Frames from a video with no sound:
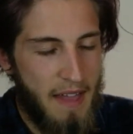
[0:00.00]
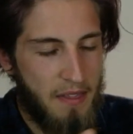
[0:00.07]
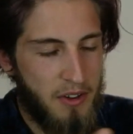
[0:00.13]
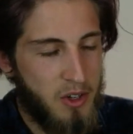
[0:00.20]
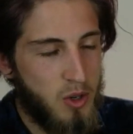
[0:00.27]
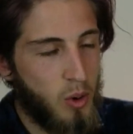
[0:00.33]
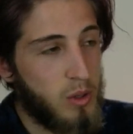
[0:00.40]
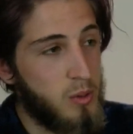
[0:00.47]
and
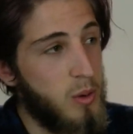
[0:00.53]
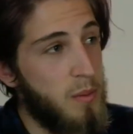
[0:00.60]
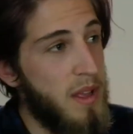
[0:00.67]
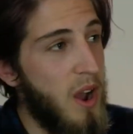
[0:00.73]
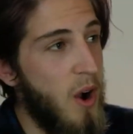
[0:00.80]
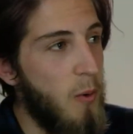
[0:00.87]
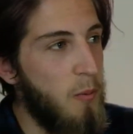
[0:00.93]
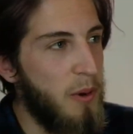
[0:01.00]
the doors would
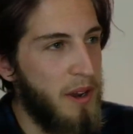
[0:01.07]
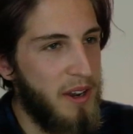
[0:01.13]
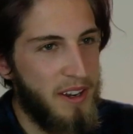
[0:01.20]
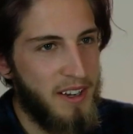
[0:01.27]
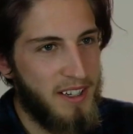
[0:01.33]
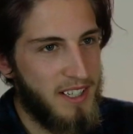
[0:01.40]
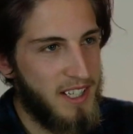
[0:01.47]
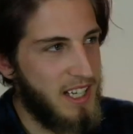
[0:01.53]
be
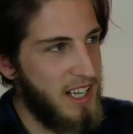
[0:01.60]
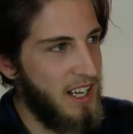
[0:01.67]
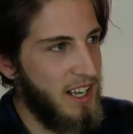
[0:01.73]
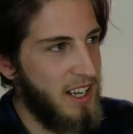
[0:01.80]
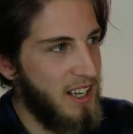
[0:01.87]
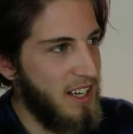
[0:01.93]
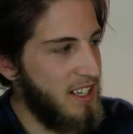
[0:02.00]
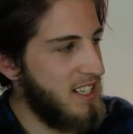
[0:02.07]
open
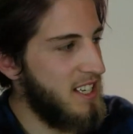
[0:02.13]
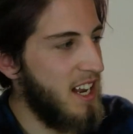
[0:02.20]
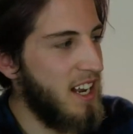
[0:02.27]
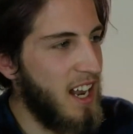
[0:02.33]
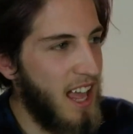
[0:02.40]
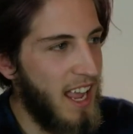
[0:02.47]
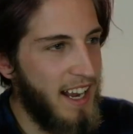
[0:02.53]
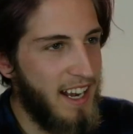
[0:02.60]
to
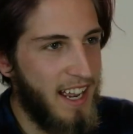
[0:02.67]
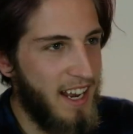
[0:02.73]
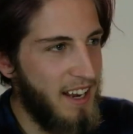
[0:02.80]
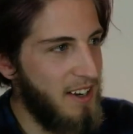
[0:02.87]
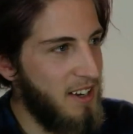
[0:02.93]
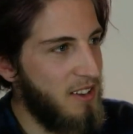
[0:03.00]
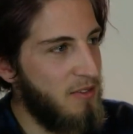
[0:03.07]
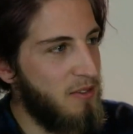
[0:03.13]
sunlight
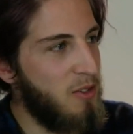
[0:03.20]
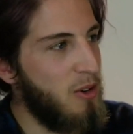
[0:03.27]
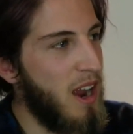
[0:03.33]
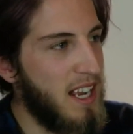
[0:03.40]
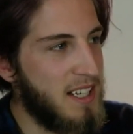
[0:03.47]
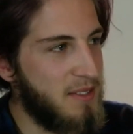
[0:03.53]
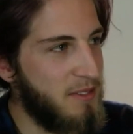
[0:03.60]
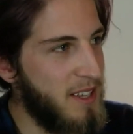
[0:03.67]
and
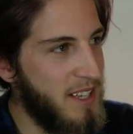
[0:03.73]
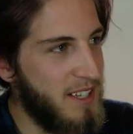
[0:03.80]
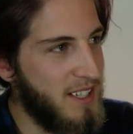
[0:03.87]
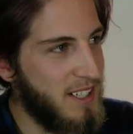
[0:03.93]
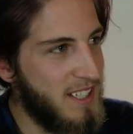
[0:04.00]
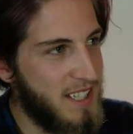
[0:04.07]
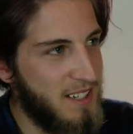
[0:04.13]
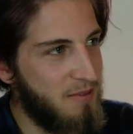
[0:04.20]
grass
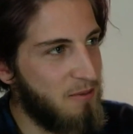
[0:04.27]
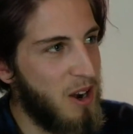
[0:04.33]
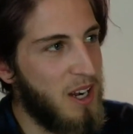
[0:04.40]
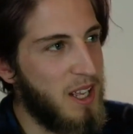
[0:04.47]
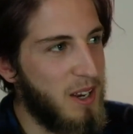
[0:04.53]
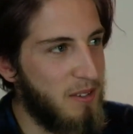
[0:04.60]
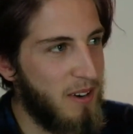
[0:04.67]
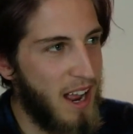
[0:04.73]
fields and
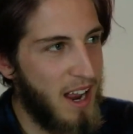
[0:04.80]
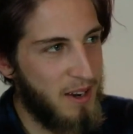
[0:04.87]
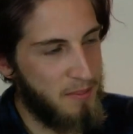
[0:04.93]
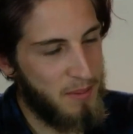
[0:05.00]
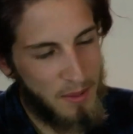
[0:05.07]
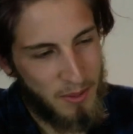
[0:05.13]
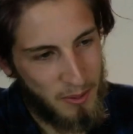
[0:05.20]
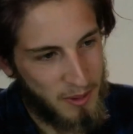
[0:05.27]
running around
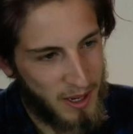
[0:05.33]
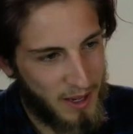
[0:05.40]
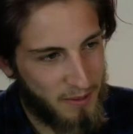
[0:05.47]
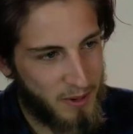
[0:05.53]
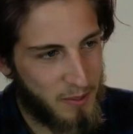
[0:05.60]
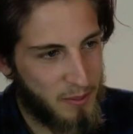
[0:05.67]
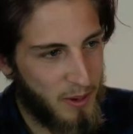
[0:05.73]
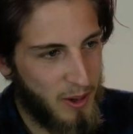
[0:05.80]
and people
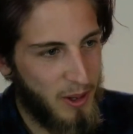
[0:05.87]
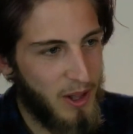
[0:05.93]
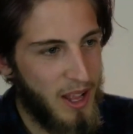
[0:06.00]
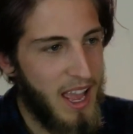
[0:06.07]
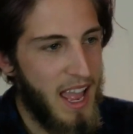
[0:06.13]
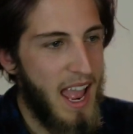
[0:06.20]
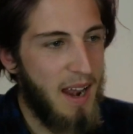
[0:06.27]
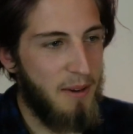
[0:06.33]
playing
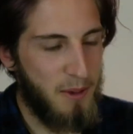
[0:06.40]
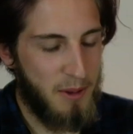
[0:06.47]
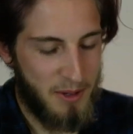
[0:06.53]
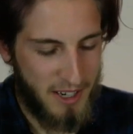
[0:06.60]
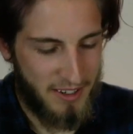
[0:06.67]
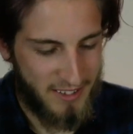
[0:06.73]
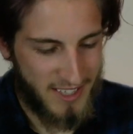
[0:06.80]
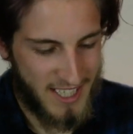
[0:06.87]
football, and we
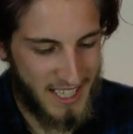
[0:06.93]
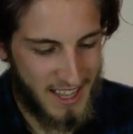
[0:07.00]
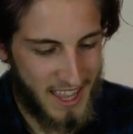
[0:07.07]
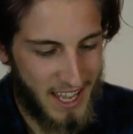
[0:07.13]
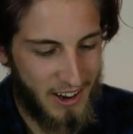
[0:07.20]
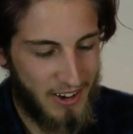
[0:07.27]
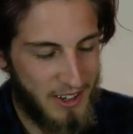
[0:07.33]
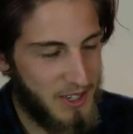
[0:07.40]
would have to
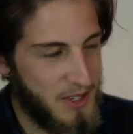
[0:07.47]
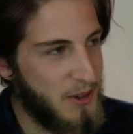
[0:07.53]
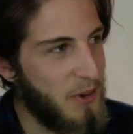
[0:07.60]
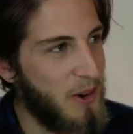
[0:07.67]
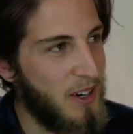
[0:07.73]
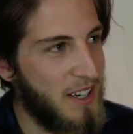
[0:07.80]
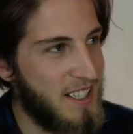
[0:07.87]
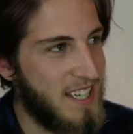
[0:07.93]
sit there and
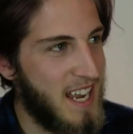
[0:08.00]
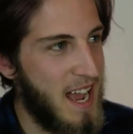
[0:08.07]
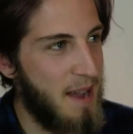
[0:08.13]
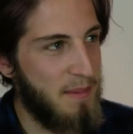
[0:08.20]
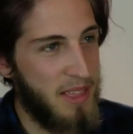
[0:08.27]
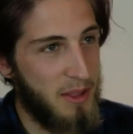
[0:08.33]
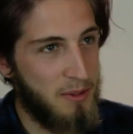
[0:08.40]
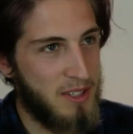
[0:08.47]
do our
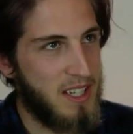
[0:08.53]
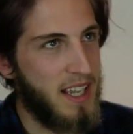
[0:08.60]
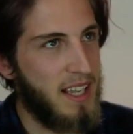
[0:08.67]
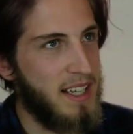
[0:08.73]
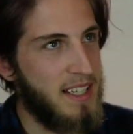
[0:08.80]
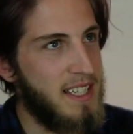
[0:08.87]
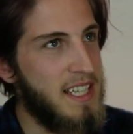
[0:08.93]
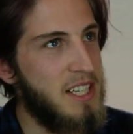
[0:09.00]
exam, and there was
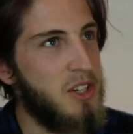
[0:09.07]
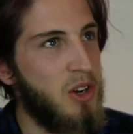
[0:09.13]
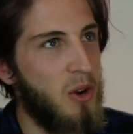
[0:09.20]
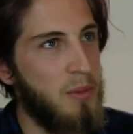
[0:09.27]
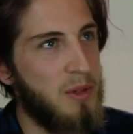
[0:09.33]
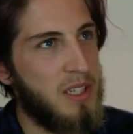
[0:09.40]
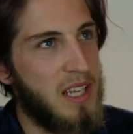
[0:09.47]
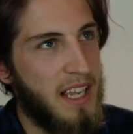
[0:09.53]
like a
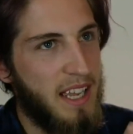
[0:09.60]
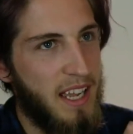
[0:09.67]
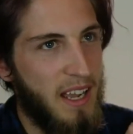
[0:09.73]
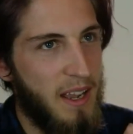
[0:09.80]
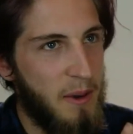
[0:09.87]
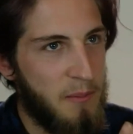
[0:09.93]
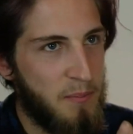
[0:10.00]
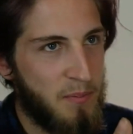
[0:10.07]
teacher, almost like
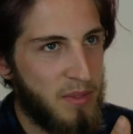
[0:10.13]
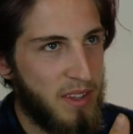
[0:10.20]
a